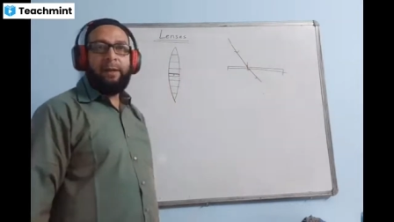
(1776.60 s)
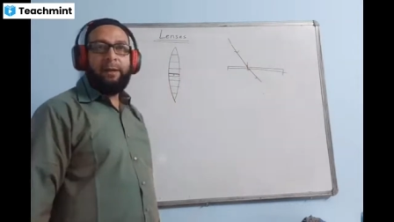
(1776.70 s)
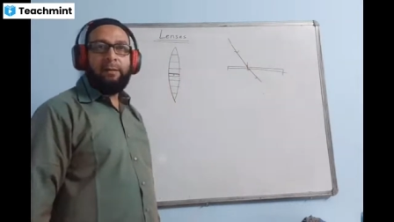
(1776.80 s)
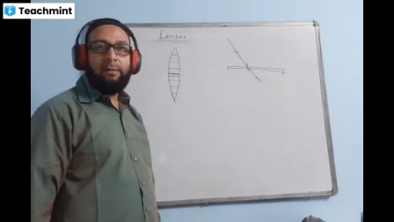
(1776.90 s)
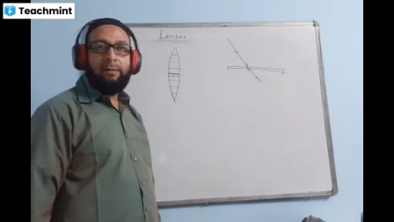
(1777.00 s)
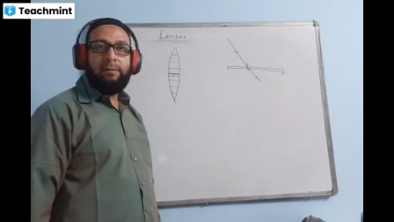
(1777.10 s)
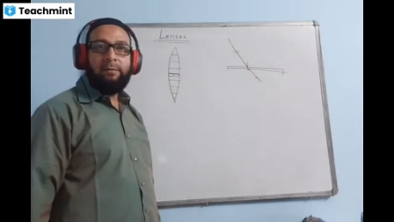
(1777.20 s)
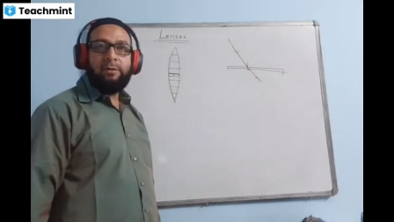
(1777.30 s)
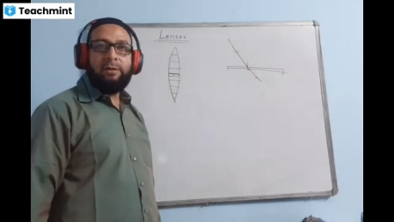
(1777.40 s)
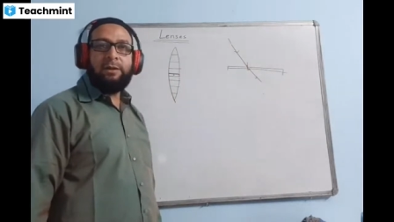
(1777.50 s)
this is the whole
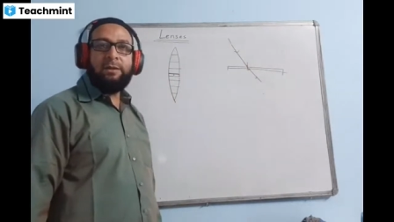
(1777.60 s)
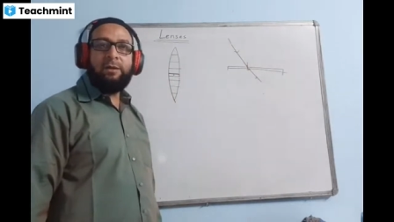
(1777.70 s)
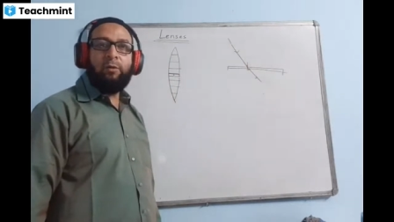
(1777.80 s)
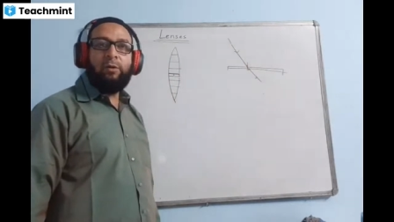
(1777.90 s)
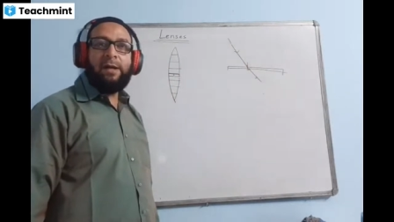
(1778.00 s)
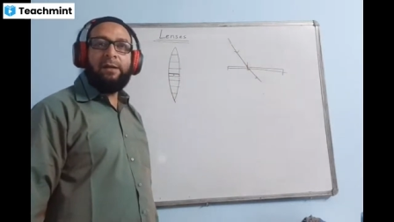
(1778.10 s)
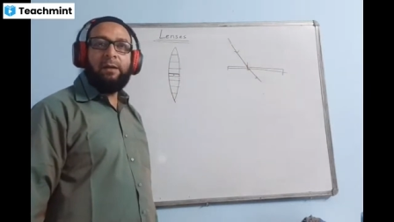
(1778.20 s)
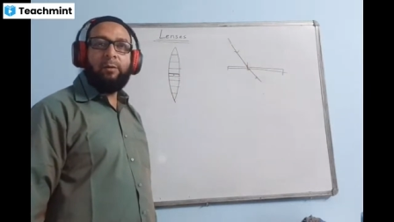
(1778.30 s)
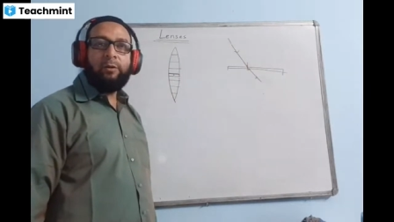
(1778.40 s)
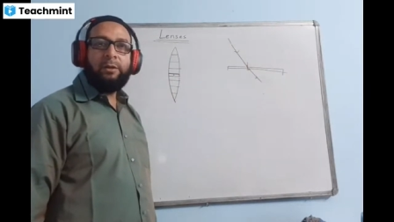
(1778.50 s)
idea about it.
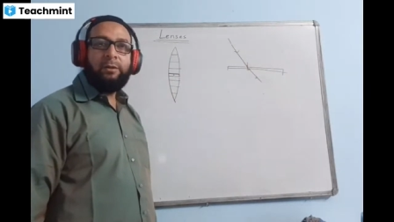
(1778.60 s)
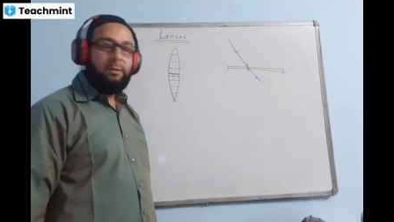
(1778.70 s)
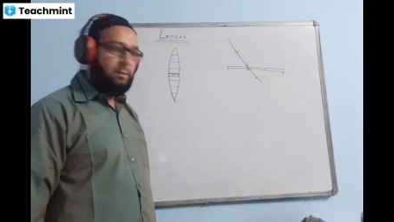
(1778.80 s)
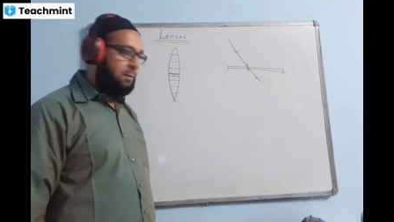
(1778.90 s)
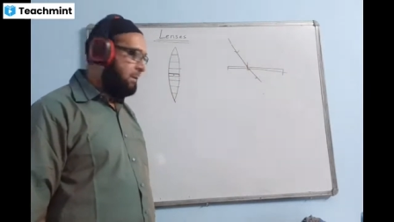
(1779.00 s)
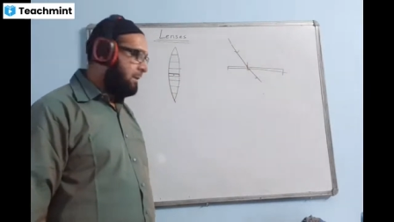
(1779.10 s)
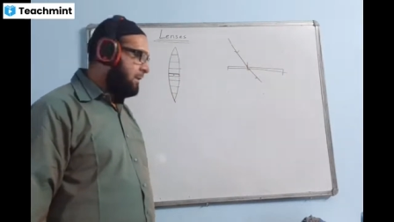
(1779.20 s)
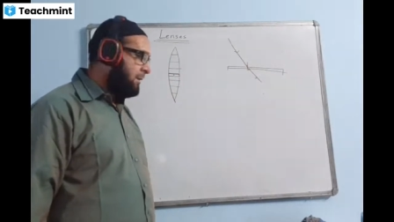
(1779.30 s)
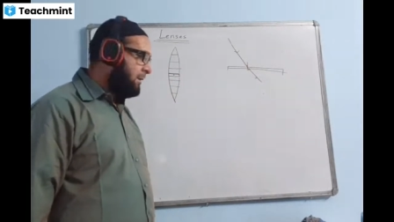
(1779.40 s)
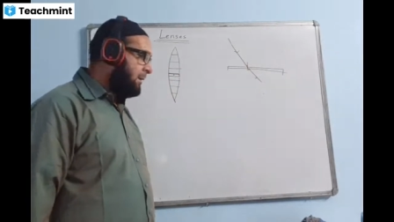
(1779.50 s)

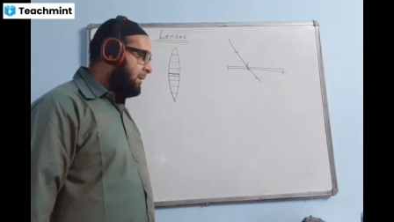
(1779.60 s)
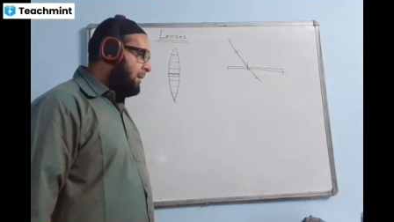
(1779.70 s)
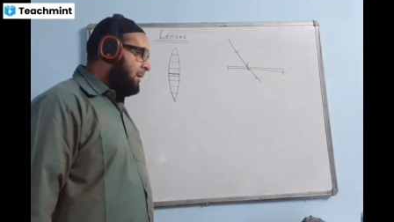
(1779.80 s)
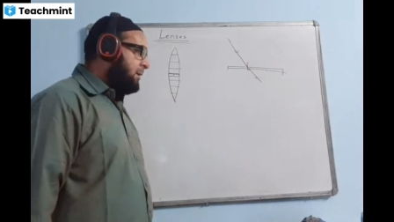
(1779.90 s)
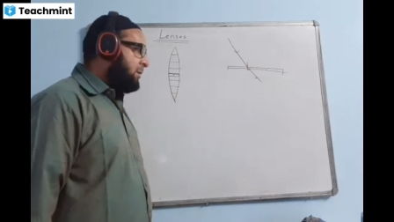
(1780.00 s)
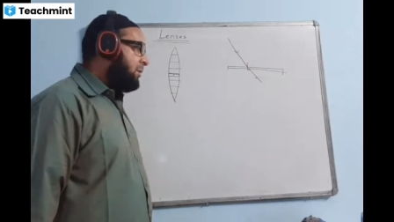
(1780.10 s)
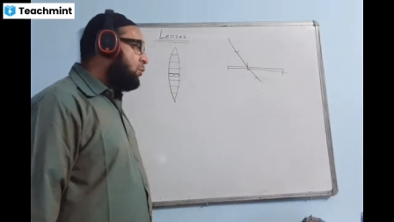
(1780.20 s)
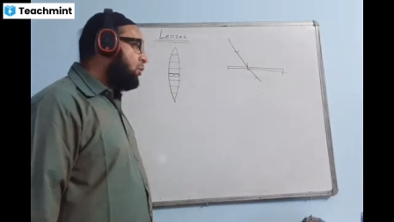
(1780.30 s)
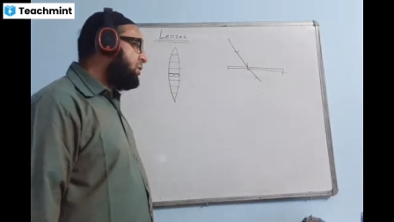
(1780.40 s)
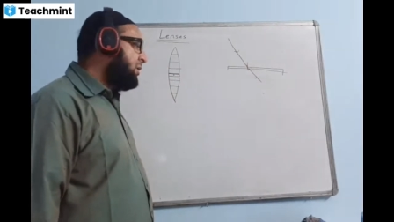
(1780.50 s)
The question hasn't
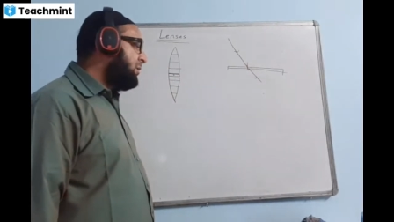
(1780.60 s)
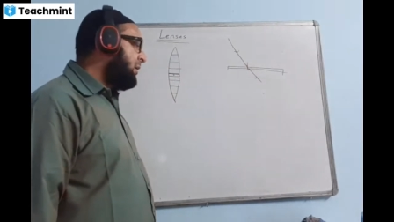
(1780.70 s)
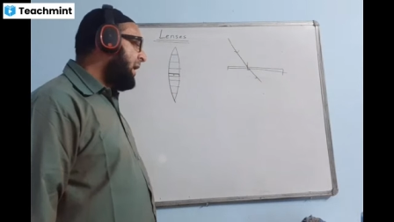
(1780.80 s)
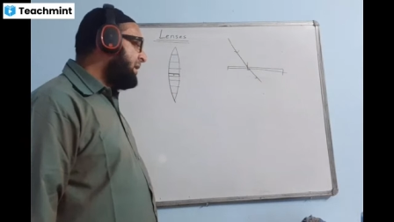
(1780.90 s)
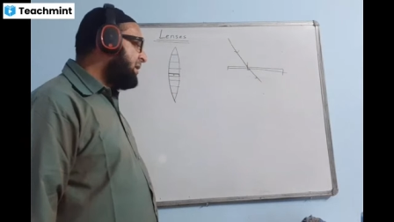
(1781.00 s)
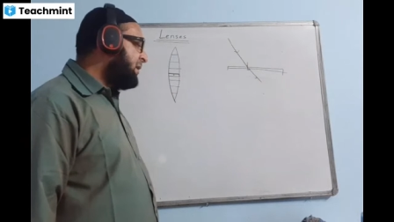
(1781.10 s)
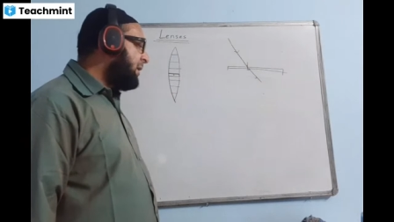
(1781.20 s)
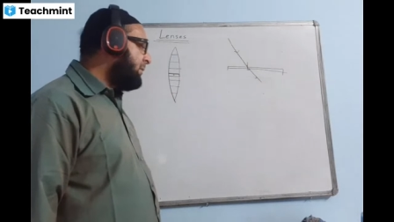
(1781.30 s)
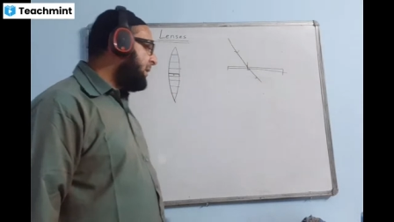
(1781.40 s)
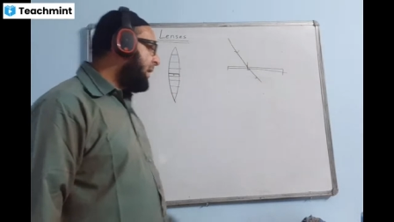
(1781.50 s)
come in ICC